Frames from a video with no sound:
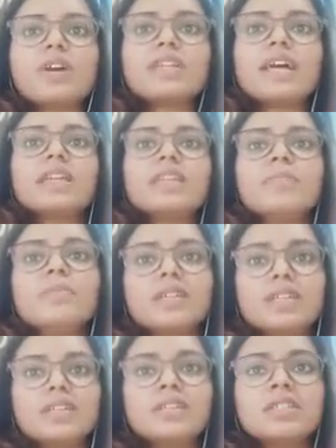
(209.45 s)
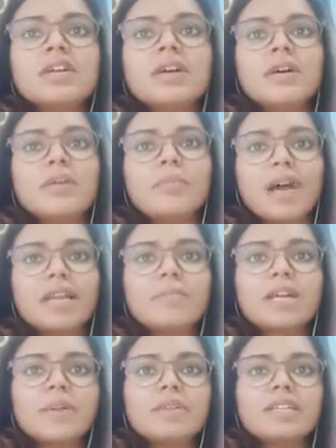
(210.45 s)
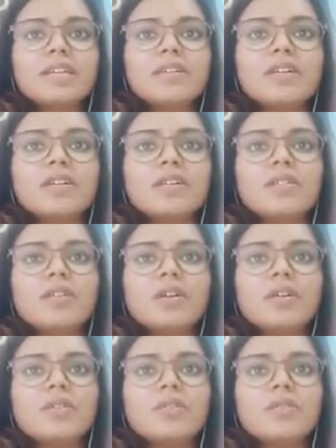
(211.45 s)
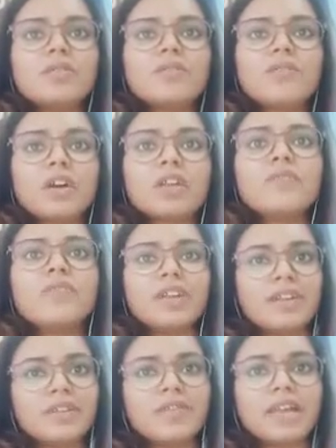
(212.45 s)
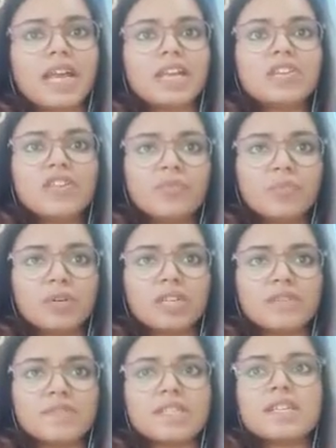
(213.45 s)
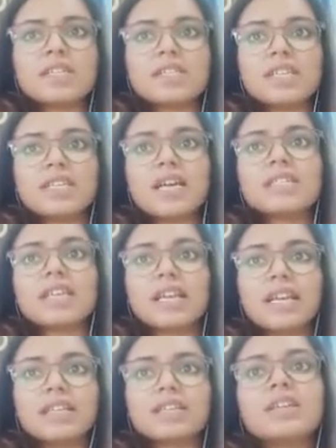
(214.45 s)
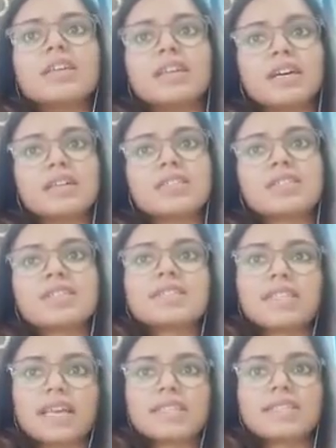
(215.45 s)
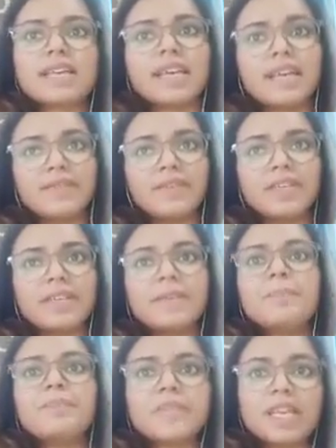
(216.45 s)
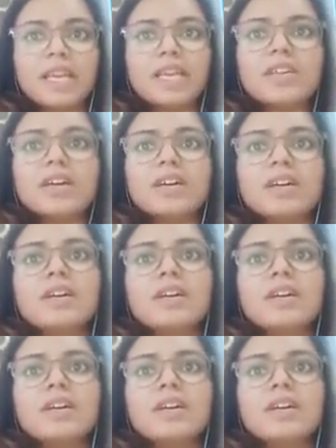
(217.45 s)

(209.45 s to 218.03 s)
that the murder might be committed for a variety of motives such as hate, lust, sex, envy, gain,